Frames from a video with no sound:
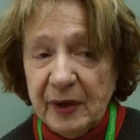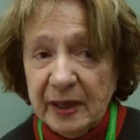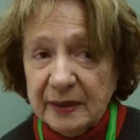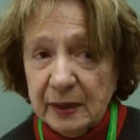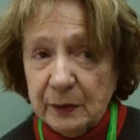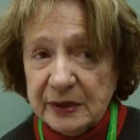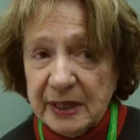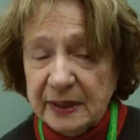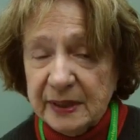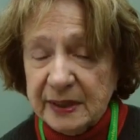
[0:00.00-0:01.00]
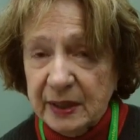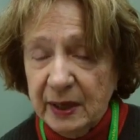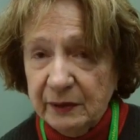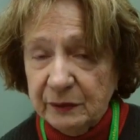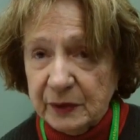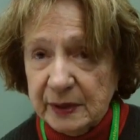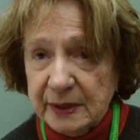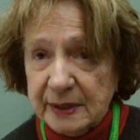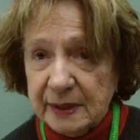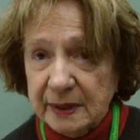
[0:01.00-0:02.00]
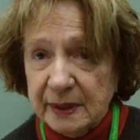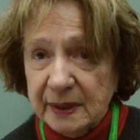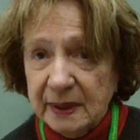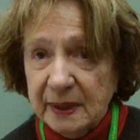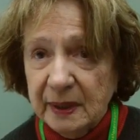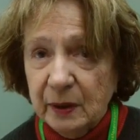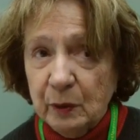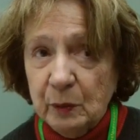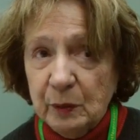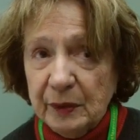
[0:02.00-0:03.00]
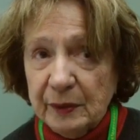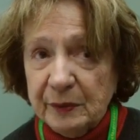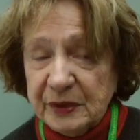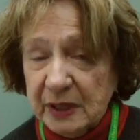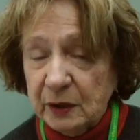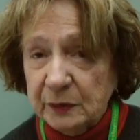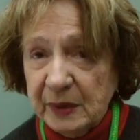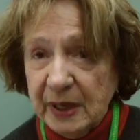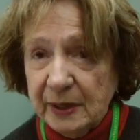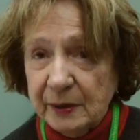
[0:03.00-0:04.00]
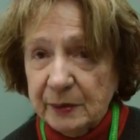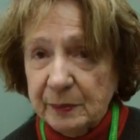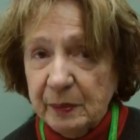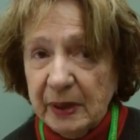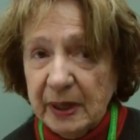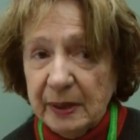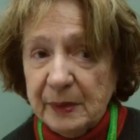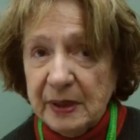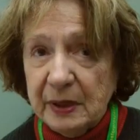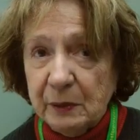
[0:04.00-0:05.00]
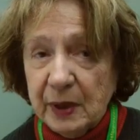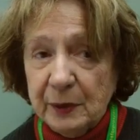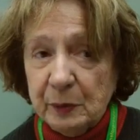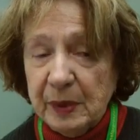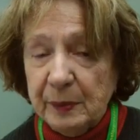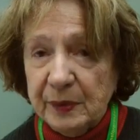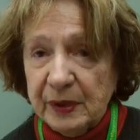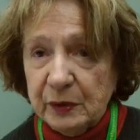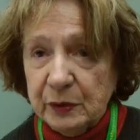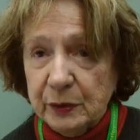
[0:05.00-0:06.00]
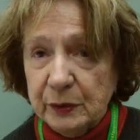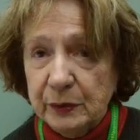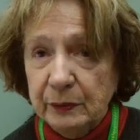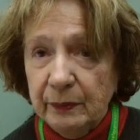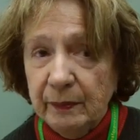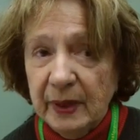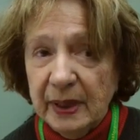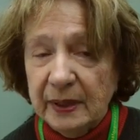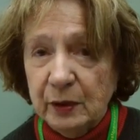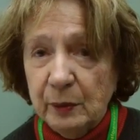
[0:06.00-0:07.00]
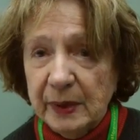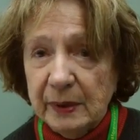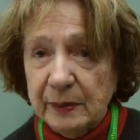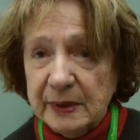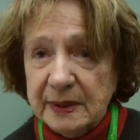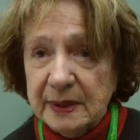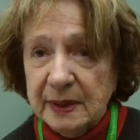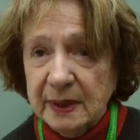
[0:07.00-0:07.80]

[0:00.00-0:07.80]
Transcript: fact that I was at this conference singled me out. But, there were other people there too, and nobody was,